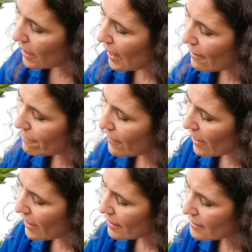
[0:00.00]
I
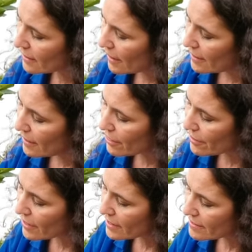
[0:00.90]
find
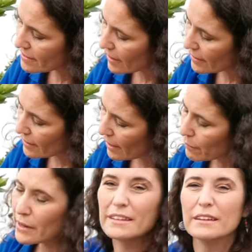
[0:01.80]
another insect that
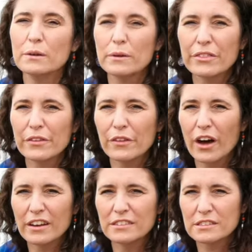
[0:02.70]
we deal with a
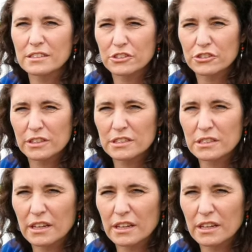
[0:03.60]
lot in citrus,